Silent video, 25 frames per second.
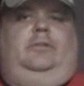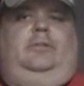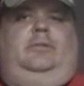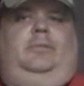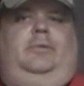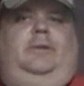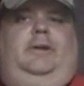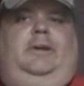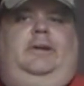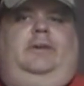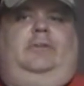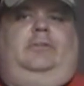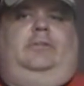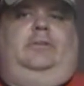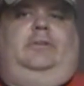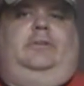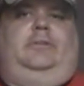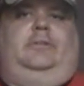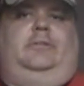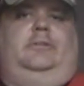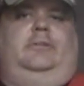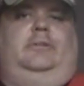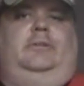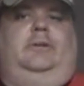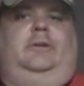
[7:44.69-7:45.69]
some
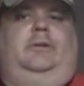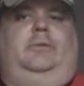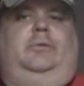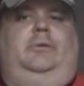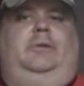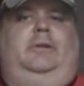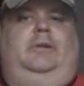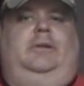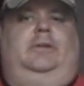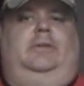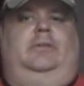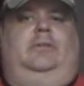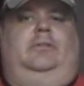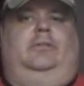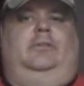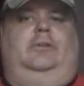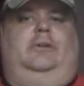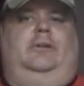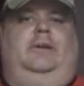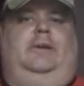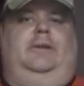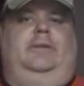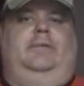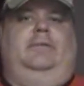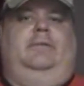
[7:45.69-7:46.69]
assets that we need to
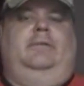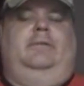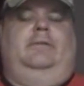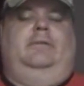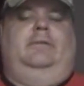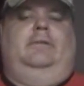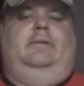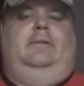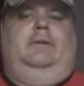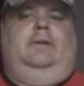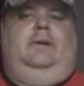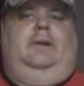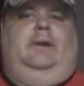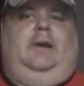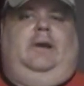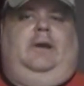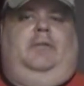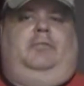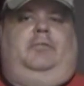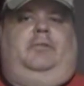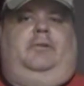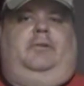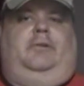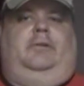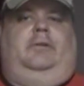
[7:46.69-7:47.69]
sign
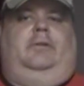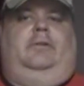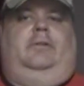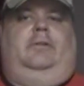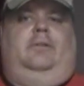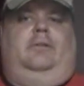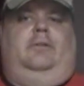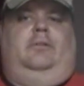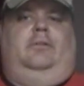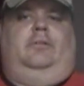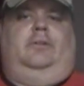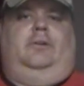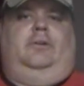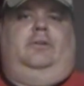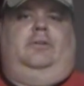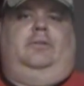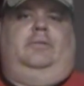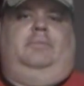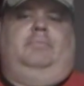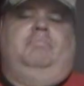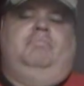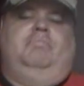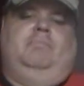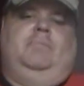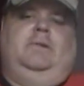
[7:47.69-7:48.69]
after the
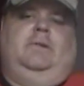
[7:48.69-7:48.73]
season,